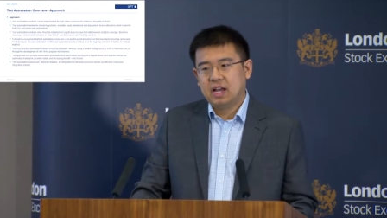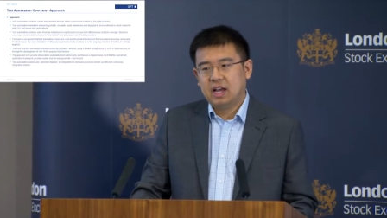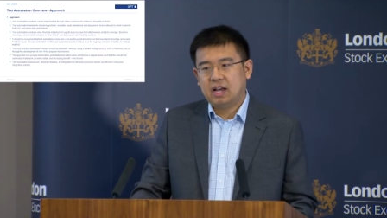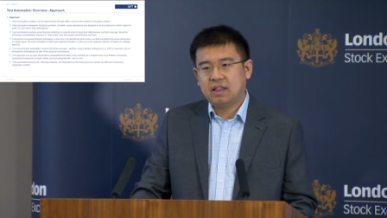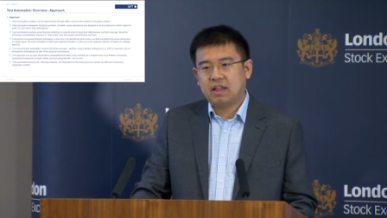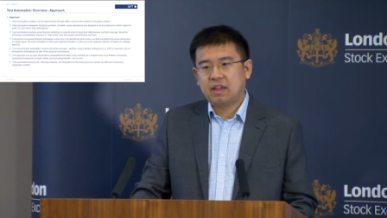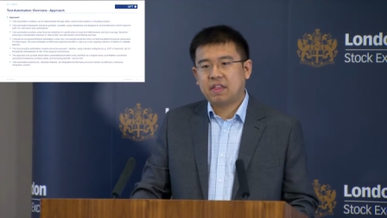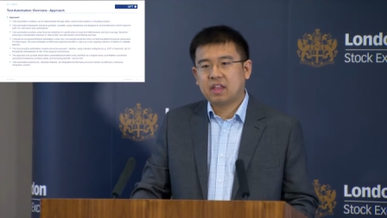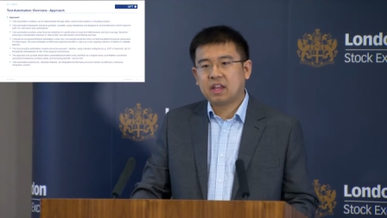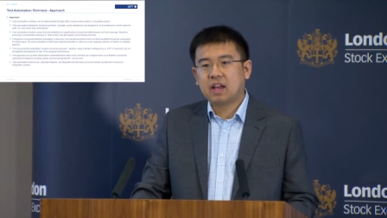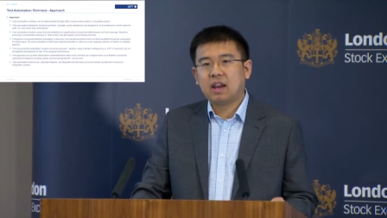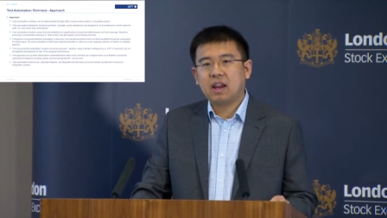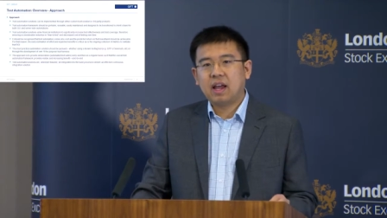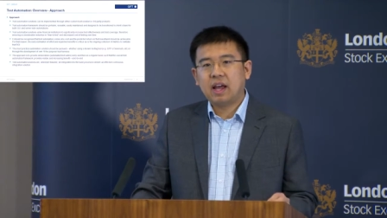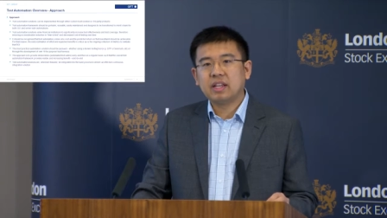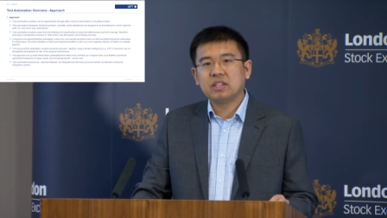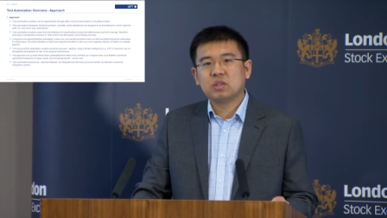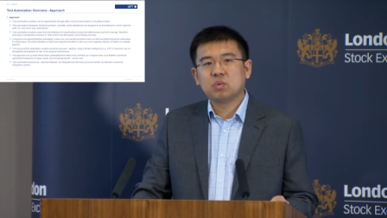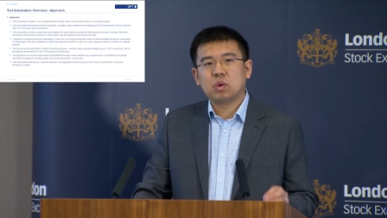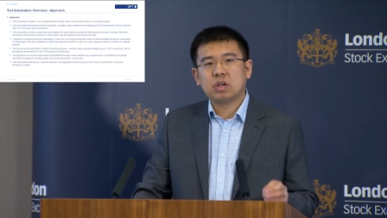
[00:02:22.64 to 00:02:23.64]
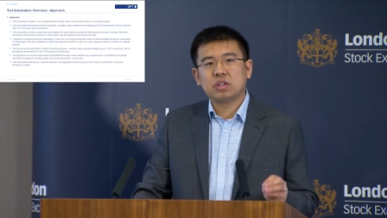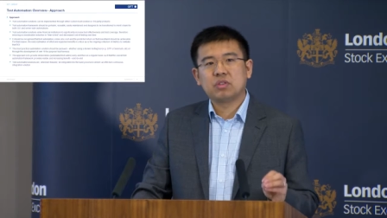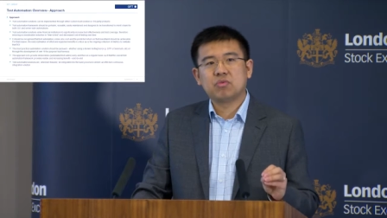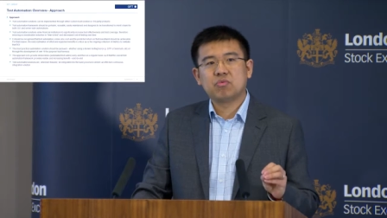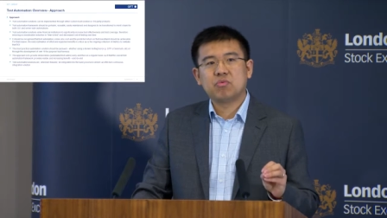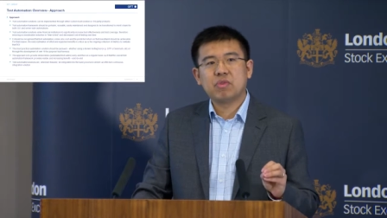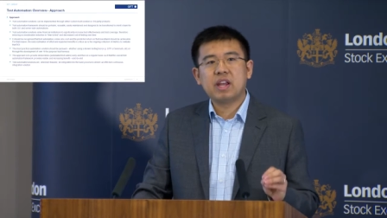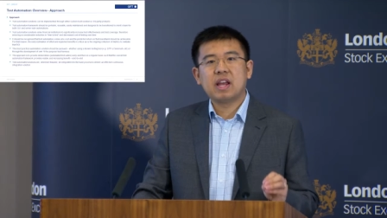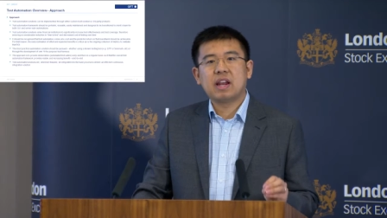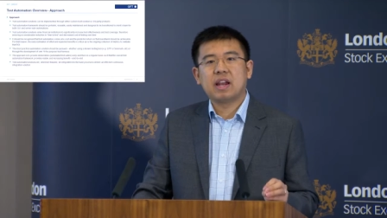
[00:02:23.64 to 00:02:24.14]
And I think clients want to
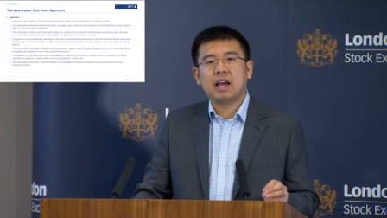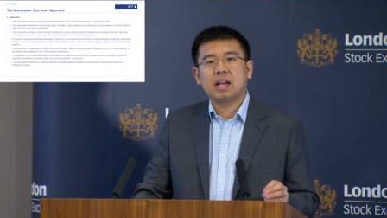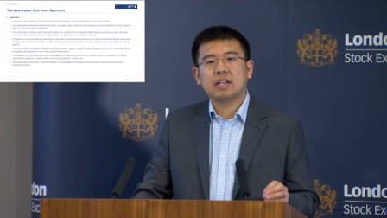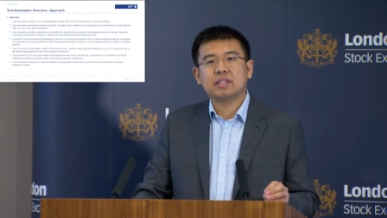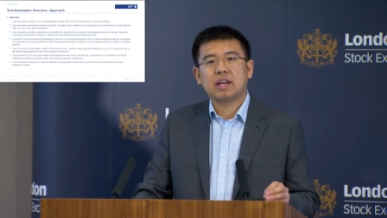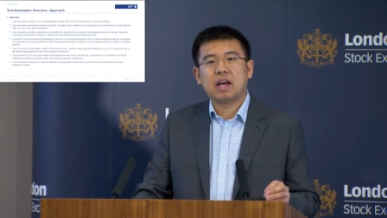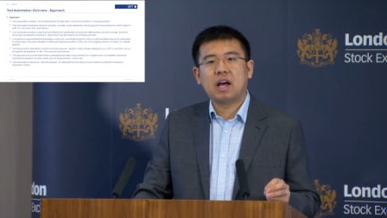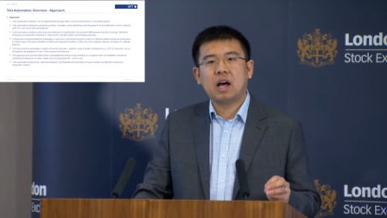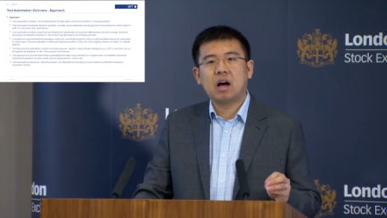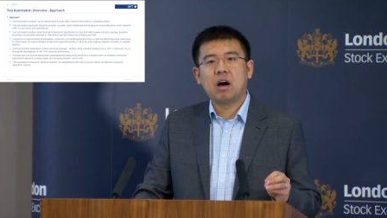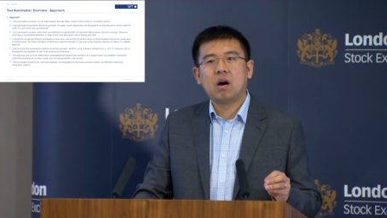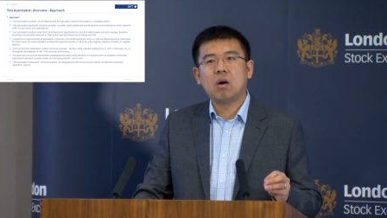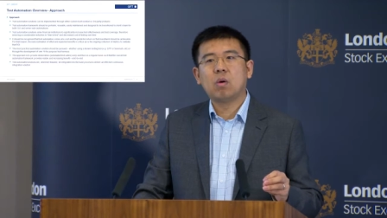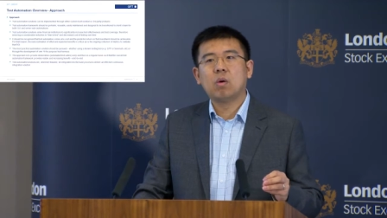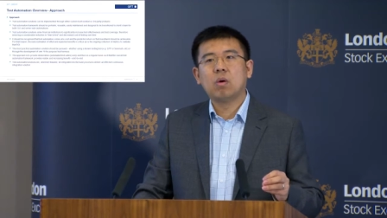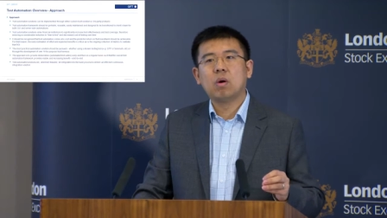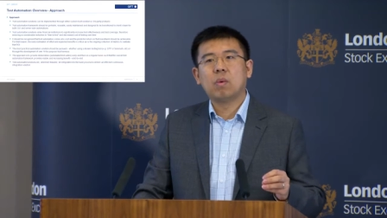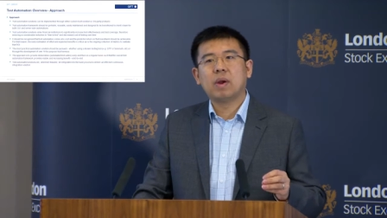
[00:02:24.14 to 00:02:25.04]
realize how,